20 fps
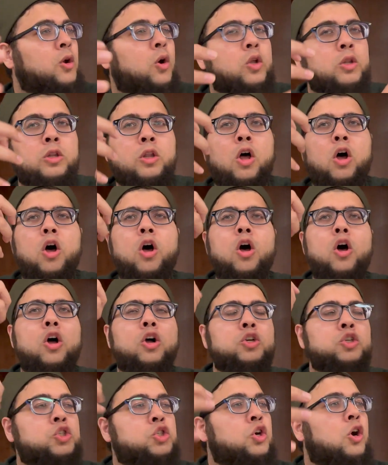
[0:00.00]

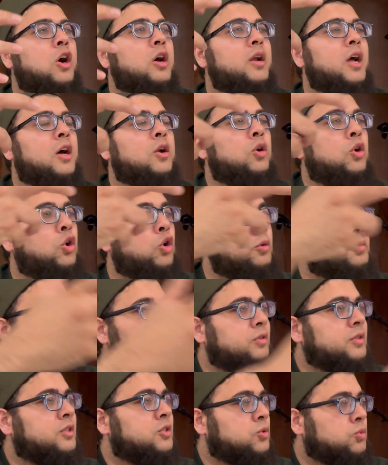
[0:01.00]
long drawn out hopes
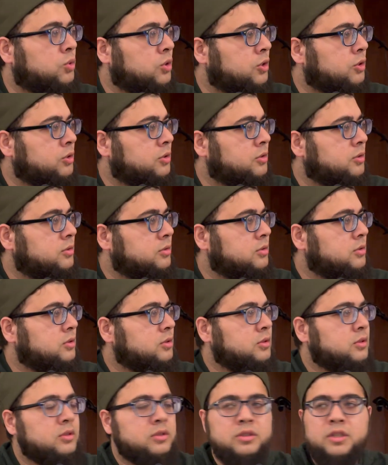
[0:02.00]
for this world
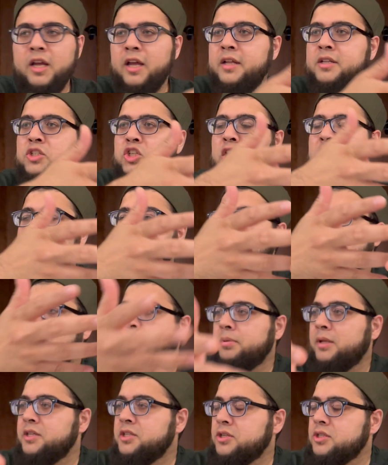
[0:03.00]
and chasing the
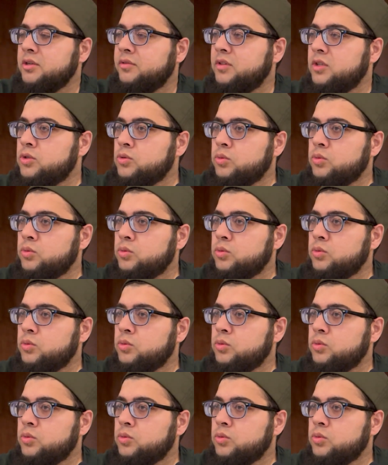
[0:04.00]
pleasures of this